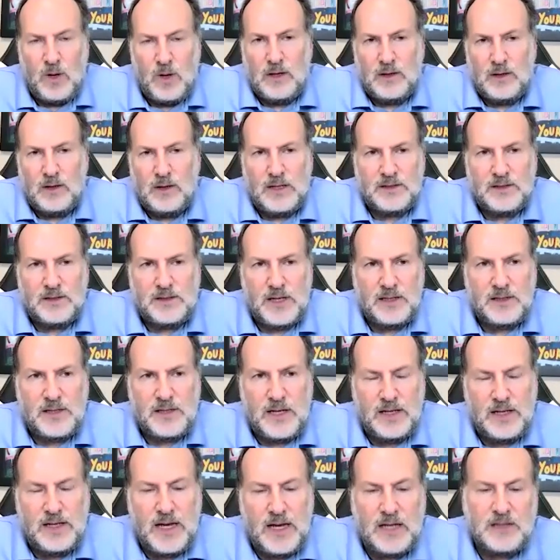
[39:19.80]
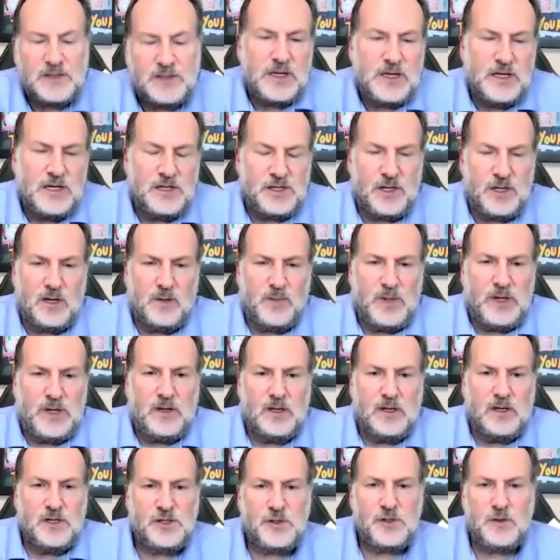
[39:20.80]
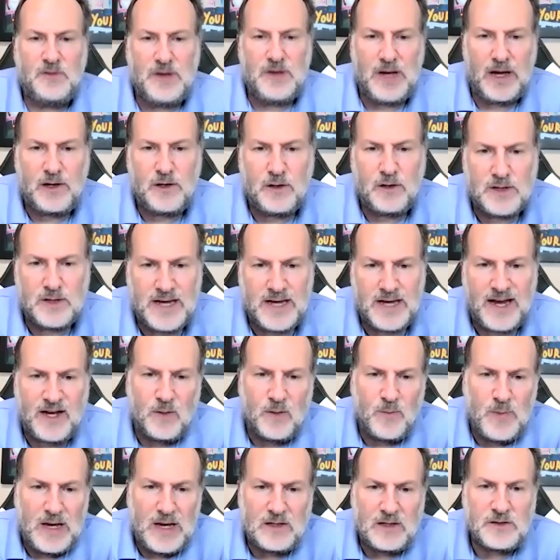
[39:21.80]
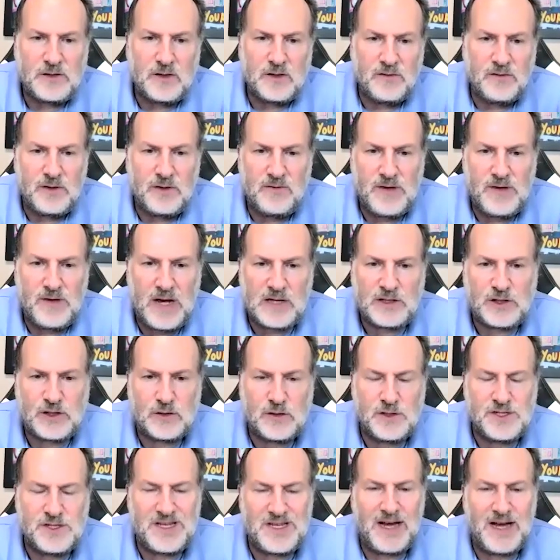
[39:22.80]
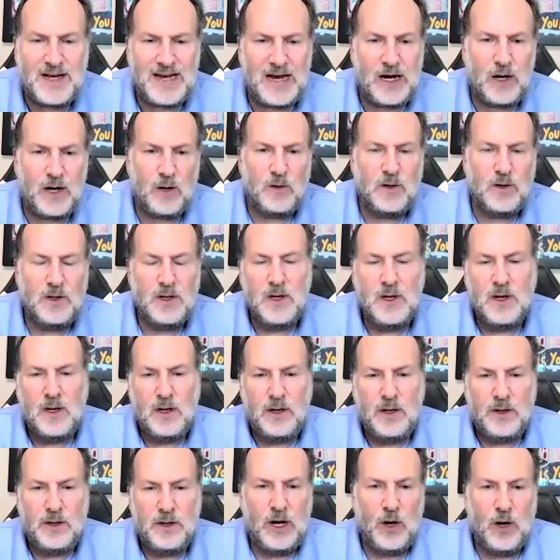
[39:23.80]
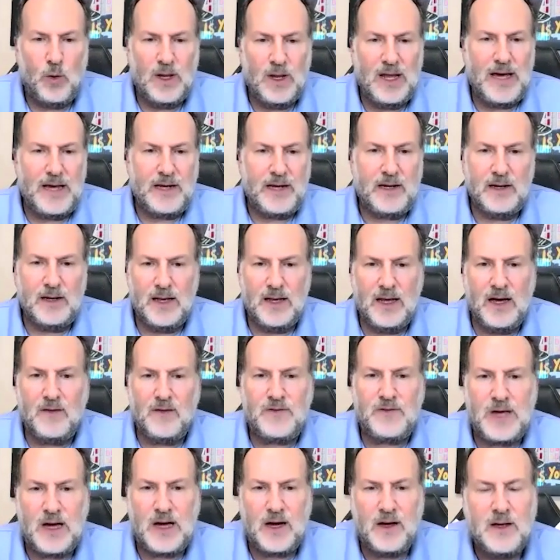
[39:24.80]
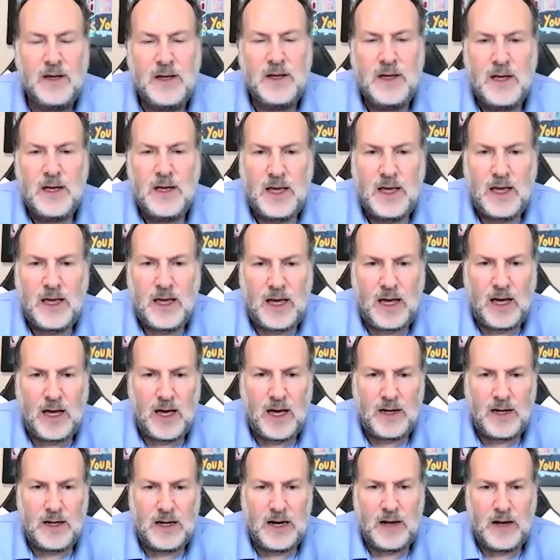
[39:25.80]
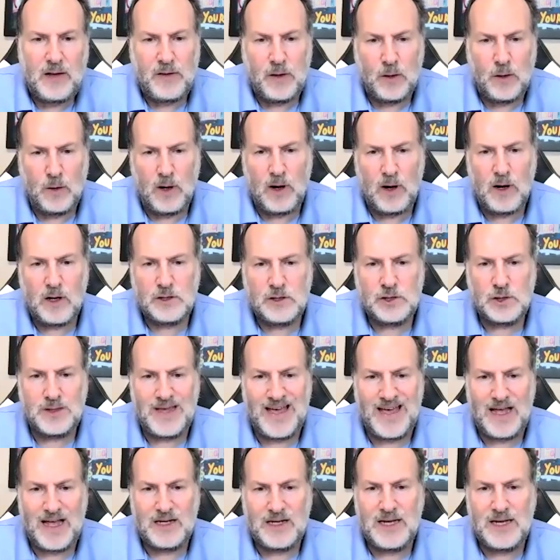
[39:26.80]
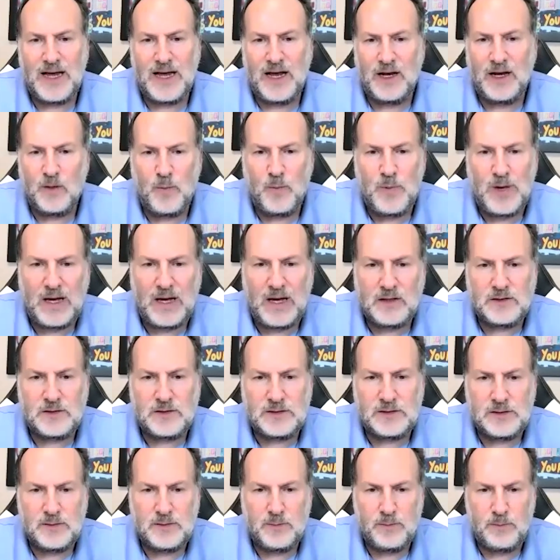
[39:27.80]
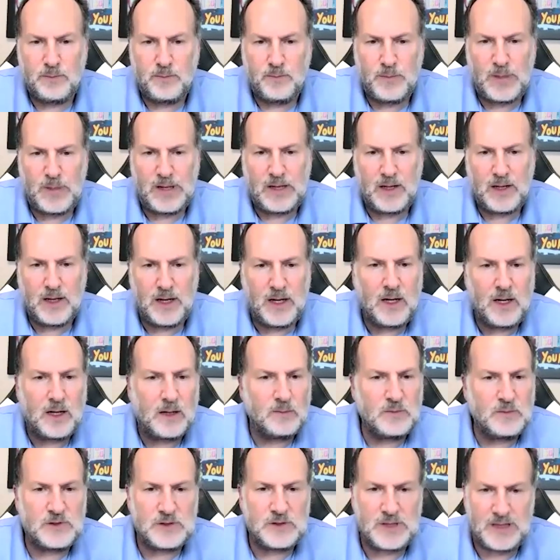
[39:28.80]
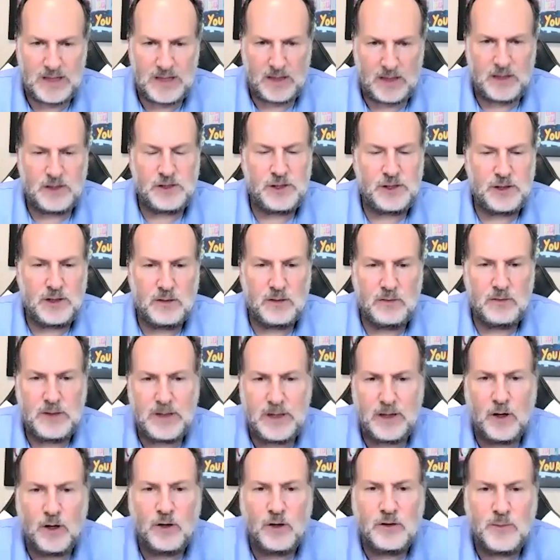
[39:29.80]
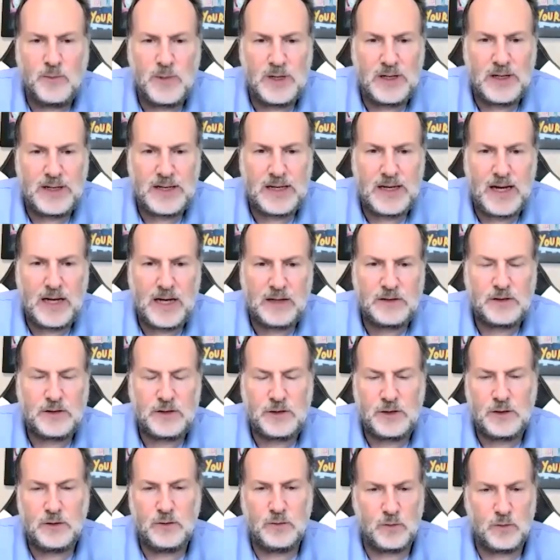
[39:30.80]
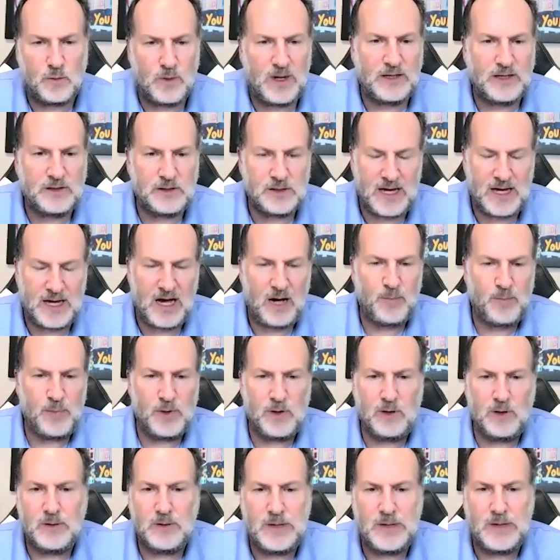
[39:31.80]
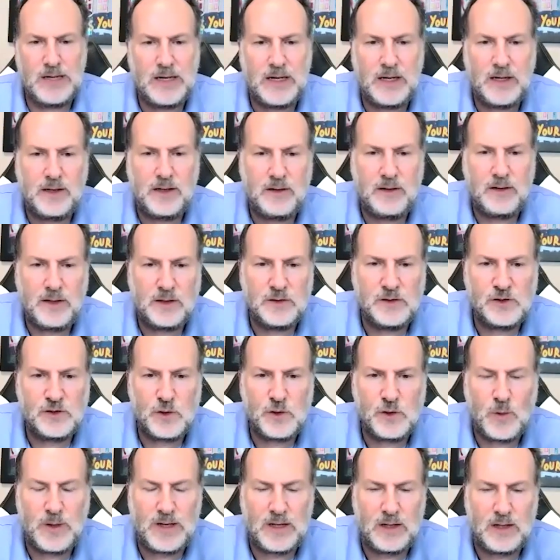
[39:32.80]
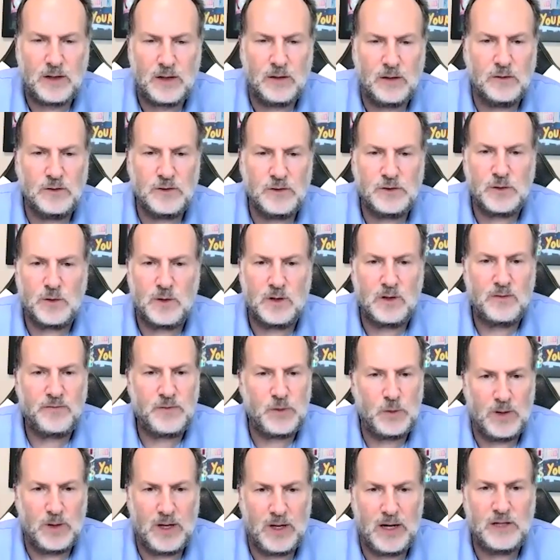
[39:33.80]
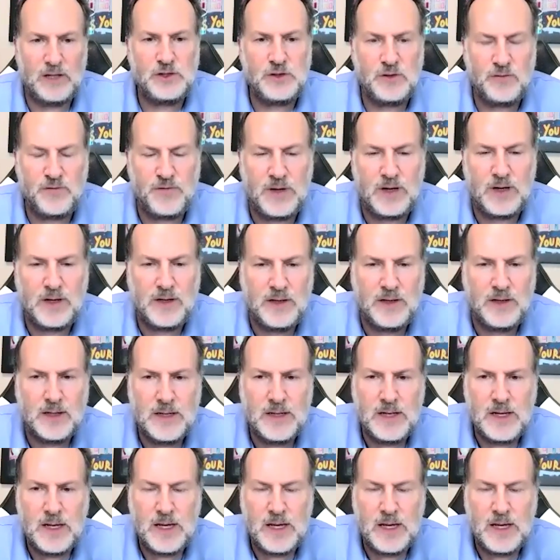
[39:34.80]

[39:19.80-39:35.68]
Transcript: Well, it's, it, it gets easier because you got your database of investors that now know, like, and love you. And uh, the larger that database becomes, the easier it ultimately gets to raise capital on ensuing deals, or if you launch a fund,